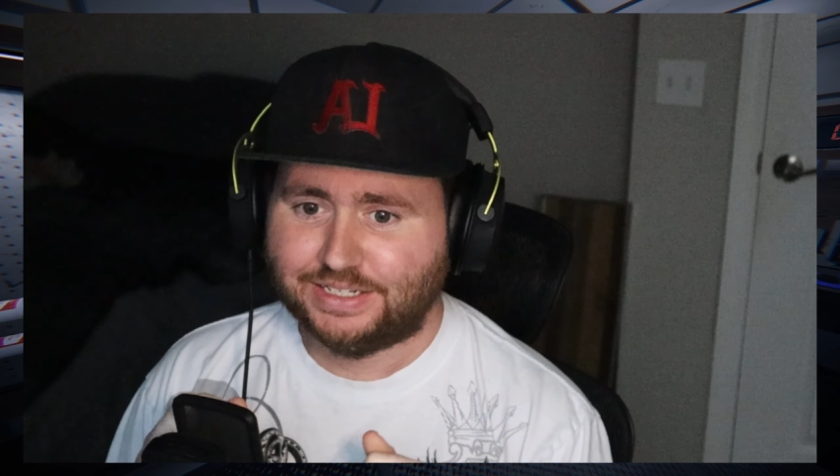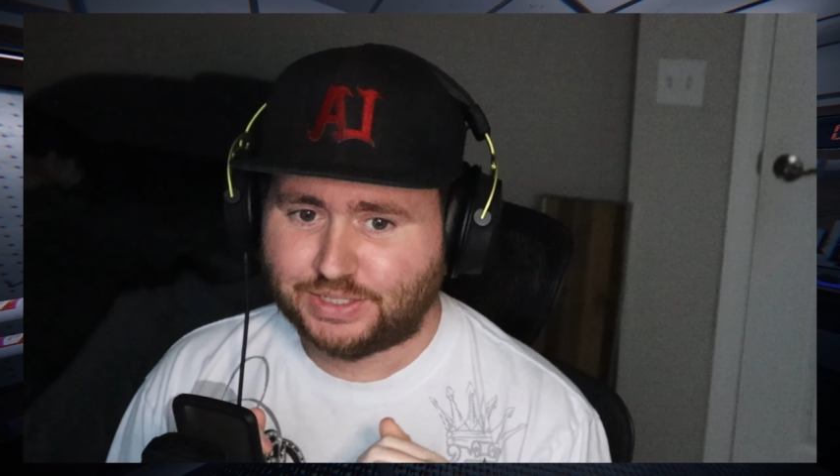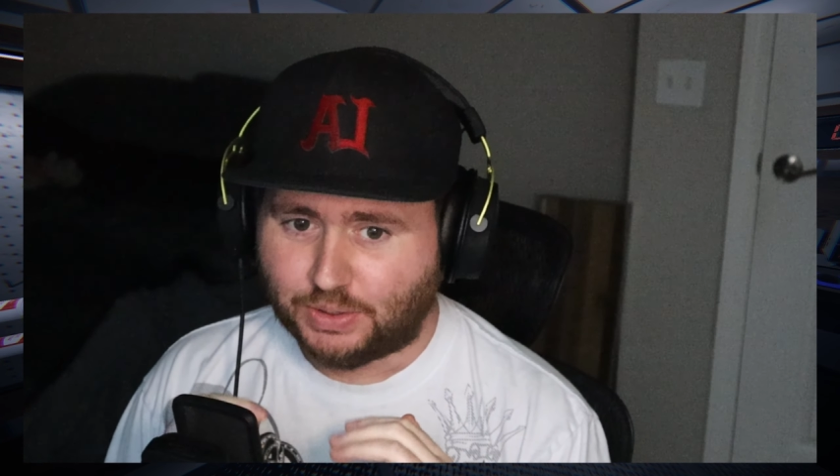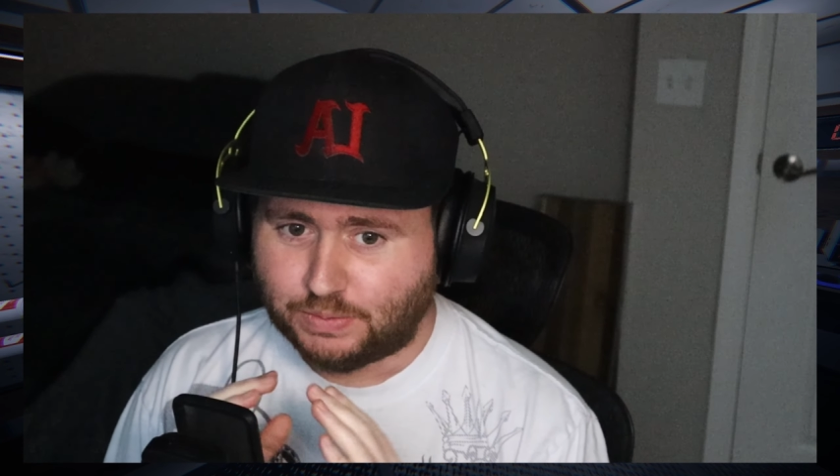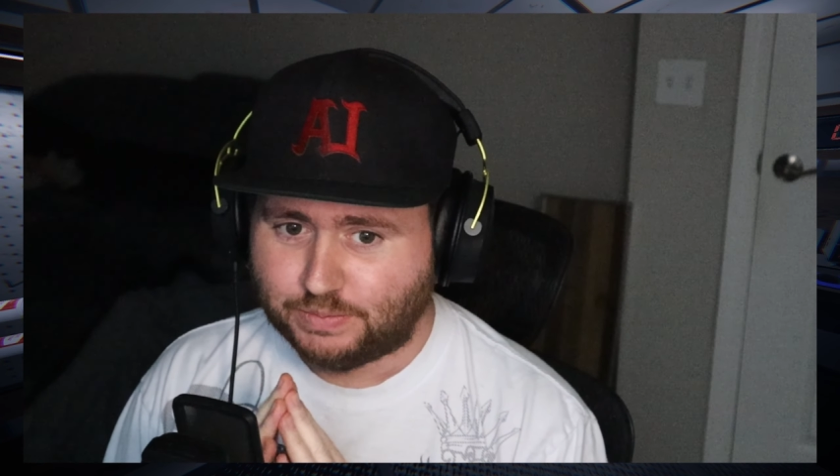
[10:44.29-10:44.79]

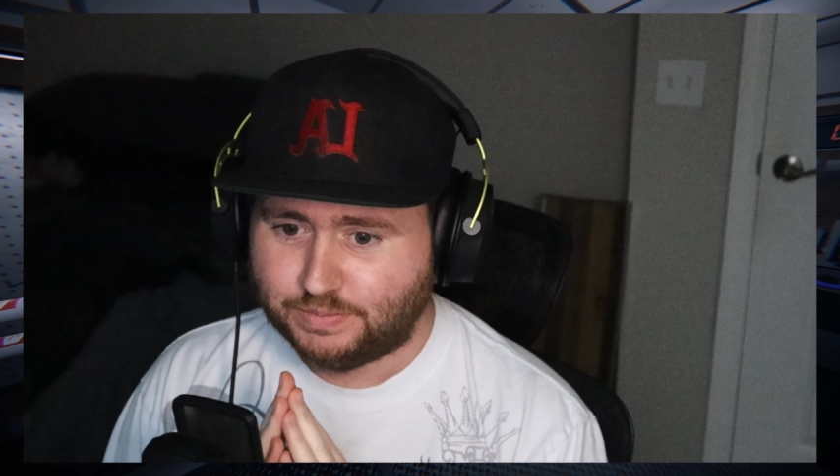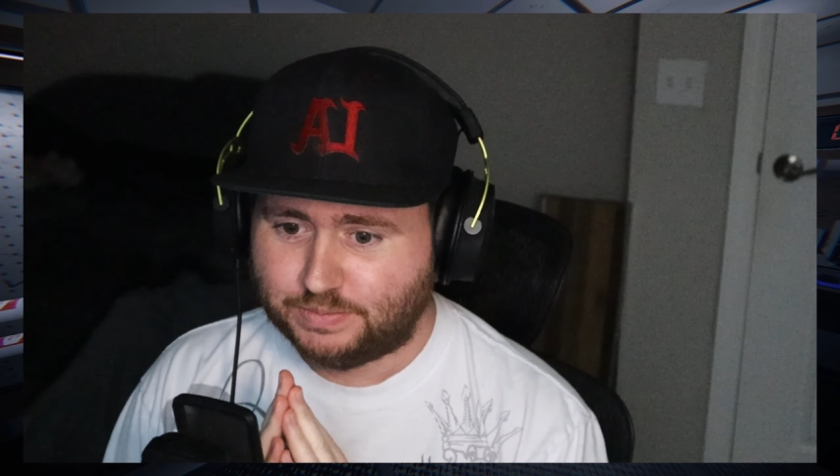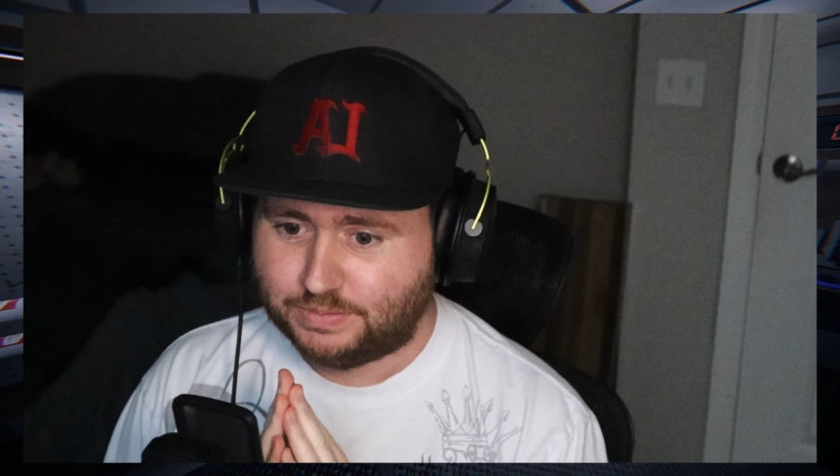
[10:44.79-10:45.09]
So